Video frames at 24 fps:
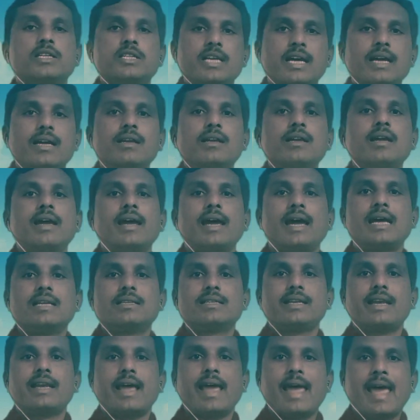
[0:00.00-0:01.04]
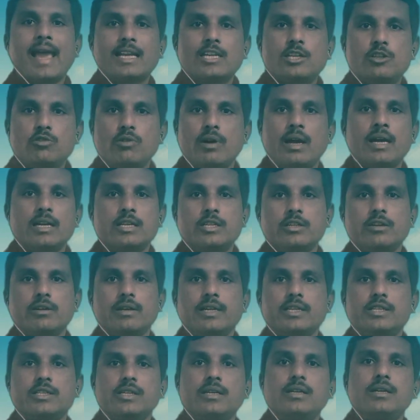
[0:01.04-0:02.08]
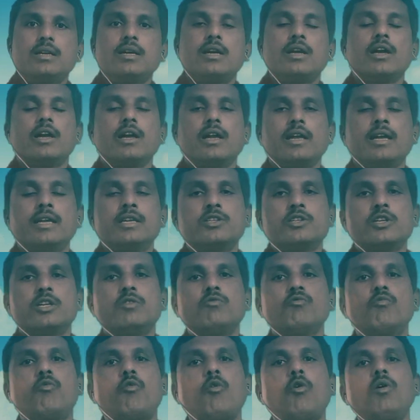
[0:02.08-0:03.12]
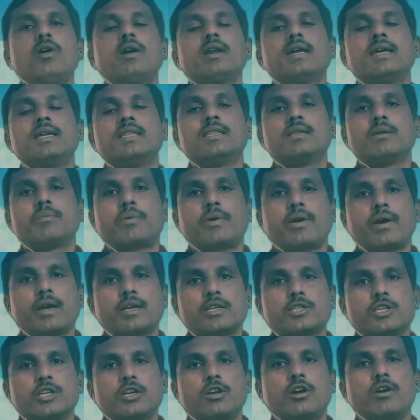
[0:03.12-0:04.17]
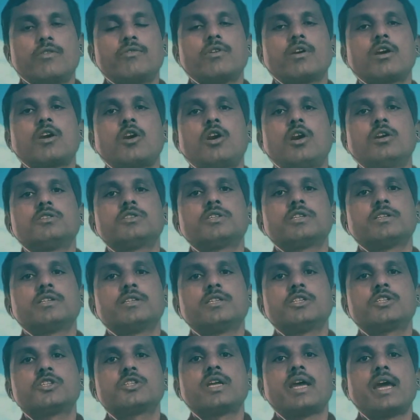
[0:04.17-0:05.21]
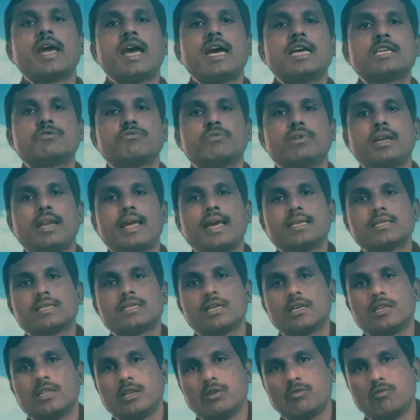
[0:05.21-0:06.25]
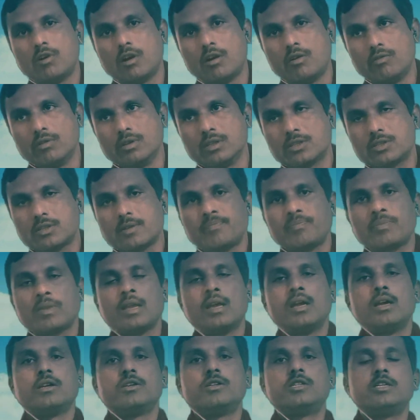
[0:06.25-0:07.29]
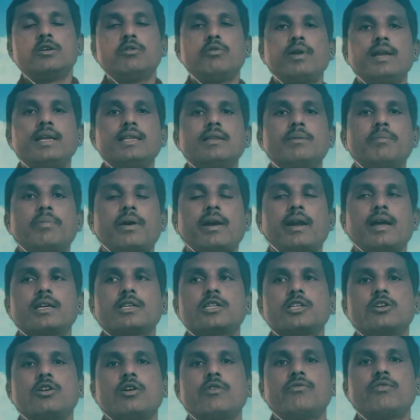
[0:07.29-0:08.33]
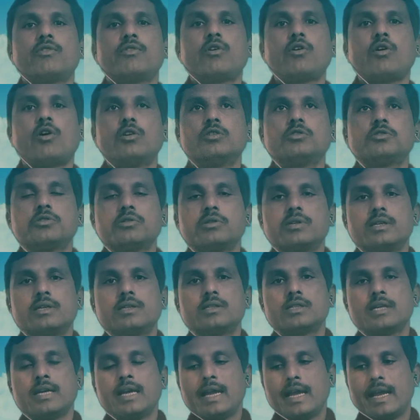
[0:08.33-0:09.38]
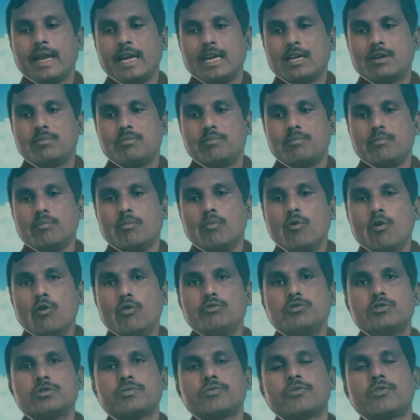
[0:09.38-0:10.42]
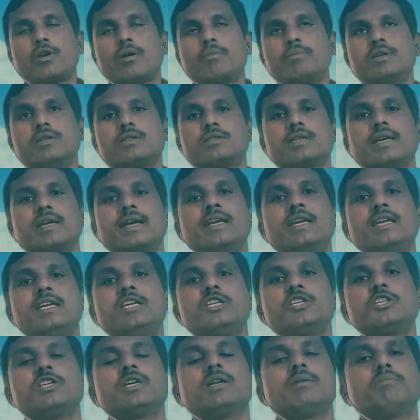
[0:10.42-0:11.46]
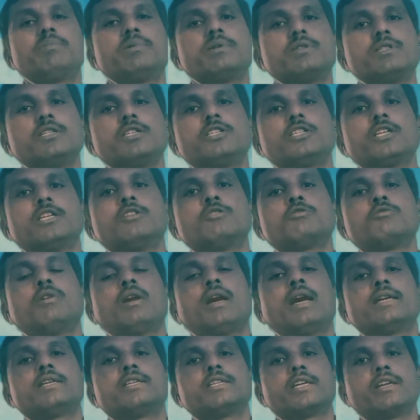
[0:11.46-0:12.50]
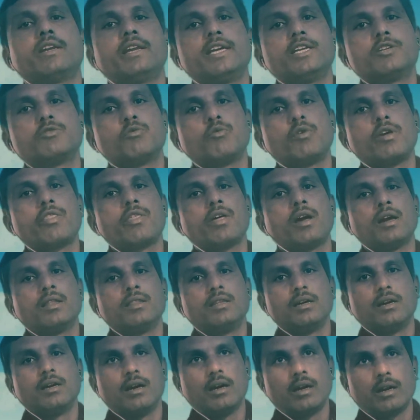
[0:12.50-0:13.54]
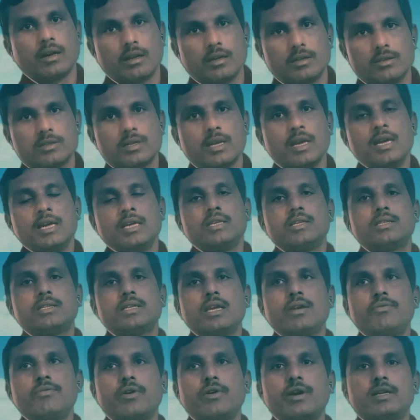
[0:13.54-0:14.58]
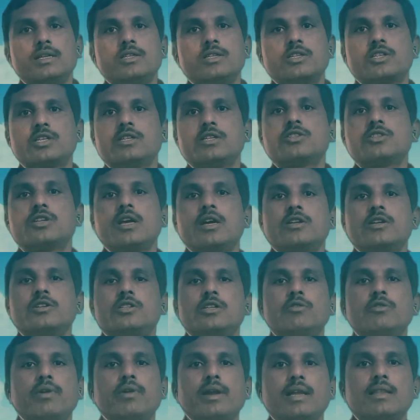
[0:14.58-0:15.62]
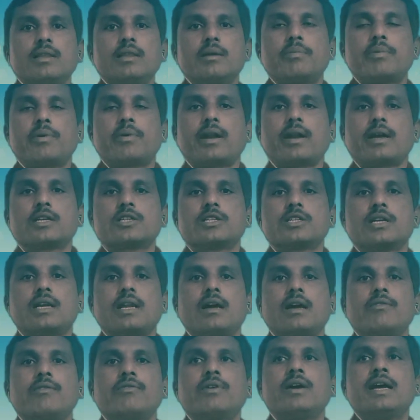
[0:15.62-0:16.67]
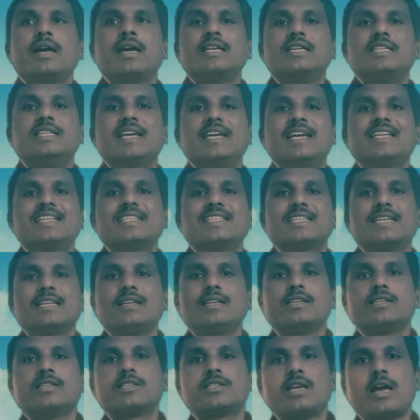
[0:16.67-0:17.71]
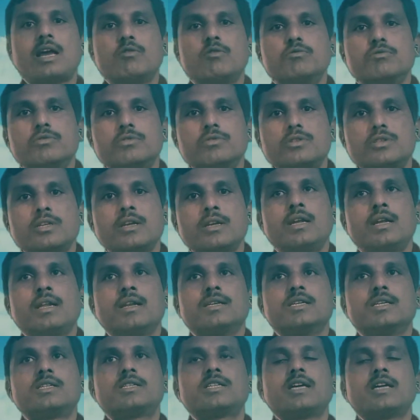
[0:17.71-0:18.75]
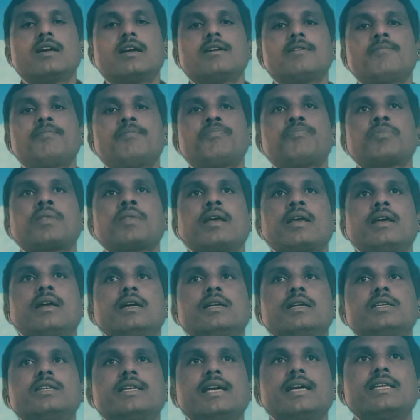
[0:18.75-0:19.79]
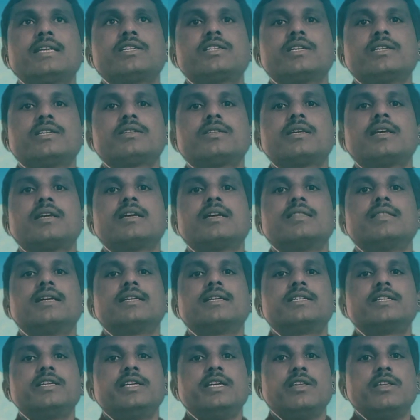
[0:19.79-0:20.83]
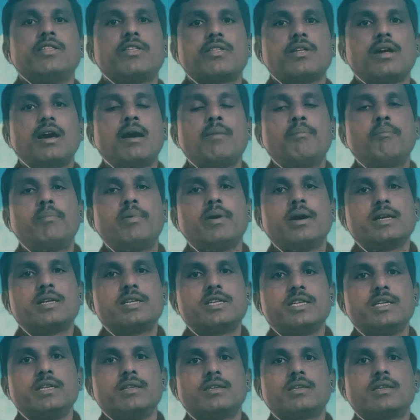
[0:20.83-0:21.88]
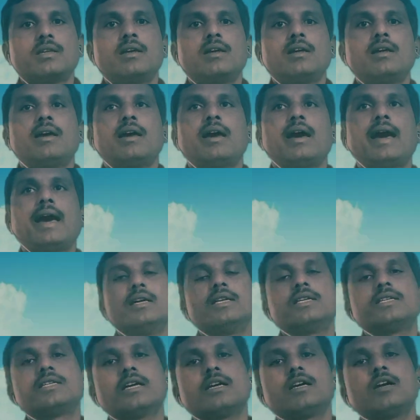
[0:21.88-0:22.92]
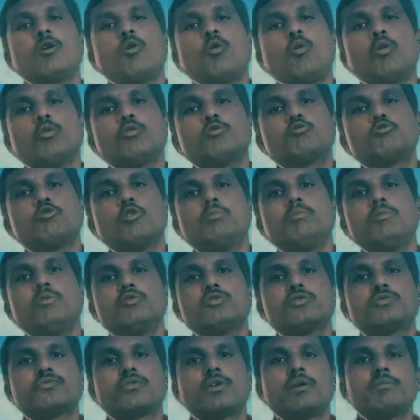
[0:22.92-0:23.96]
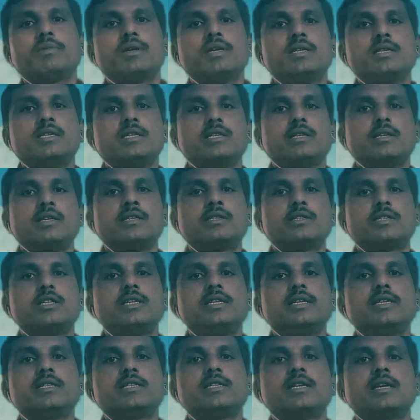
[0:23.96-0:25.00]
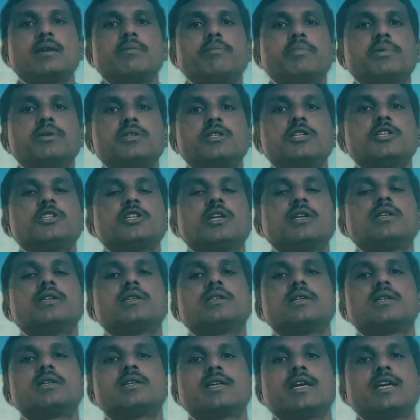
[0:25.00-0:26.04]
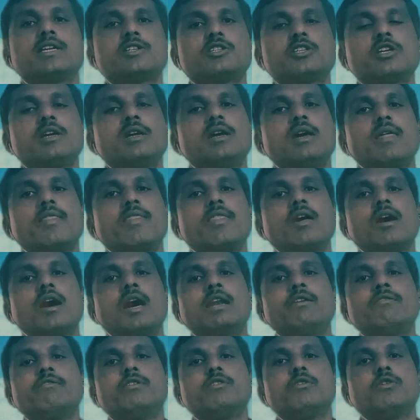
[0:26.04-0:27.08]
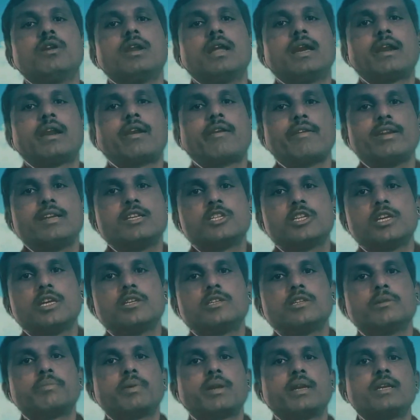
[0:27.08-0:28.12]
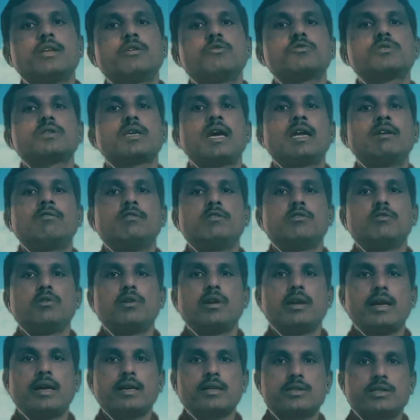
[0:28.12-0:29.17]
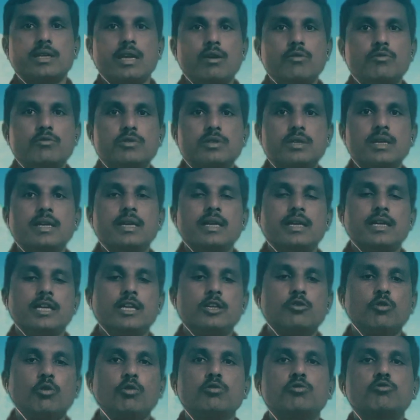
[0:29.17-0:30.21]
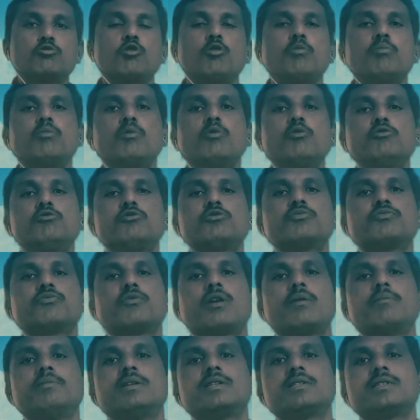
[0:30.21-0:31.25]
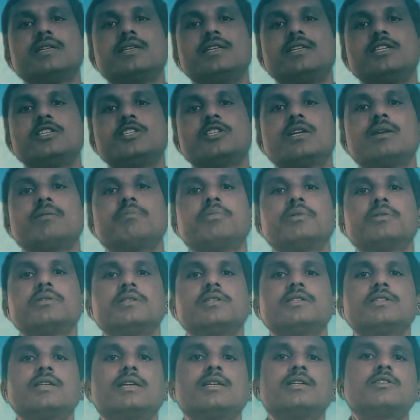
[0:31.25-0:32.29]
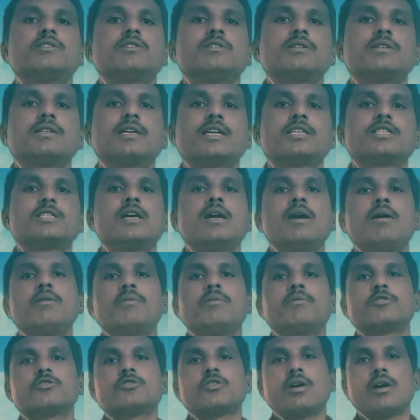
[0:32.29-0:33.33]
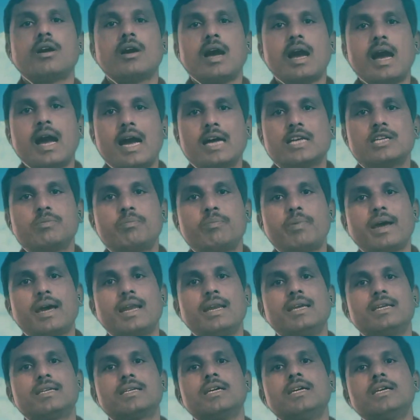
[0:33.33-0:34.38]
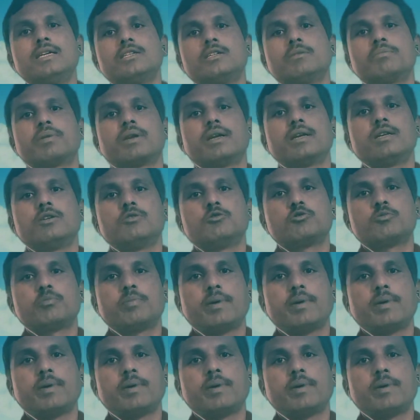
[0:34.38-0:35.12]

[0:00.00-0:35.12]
Tongue as an active articulator is involved in the production of consonants as well as the vowels. During the production of consonants, it moves from its initial position to articulate with other organs. Say for instance, during the production of dental sounds, the tongue touches the teeth, upper teeth. Tongue also moves from its initial position to touch the alveolar ridge to produce alveolar sounds. It also moves from its initial position to touch hard palate to produce